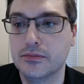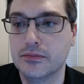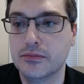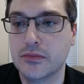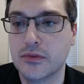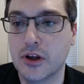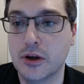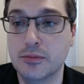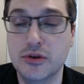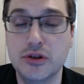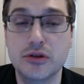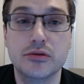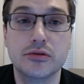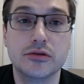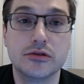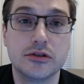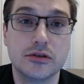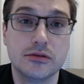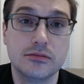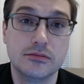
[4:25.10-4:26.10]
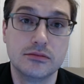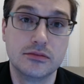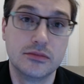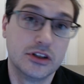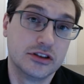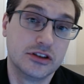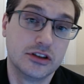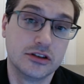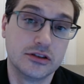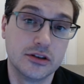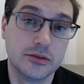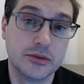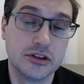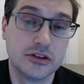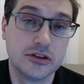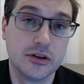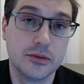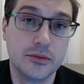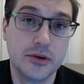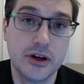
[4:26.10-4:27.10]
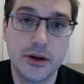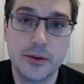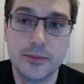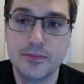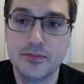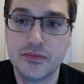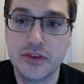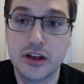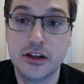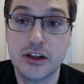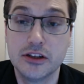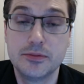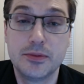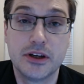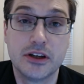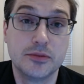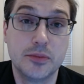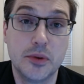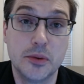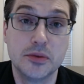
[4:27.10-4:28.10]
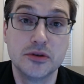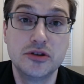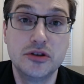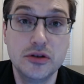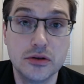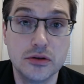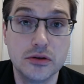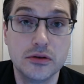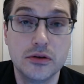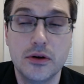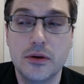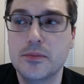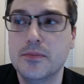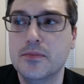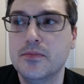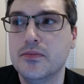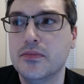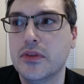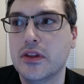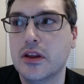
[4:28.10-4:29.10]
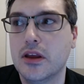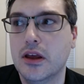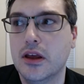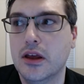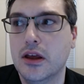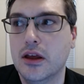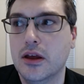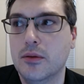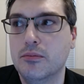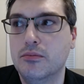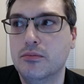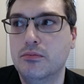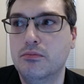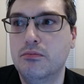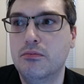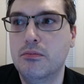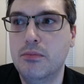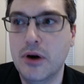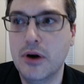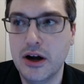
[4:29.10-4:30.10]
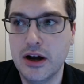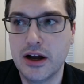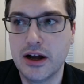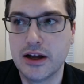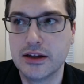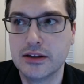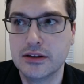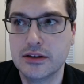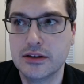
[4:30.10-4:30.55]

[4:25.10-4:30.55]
abuse the system in some way, and that's because people do. But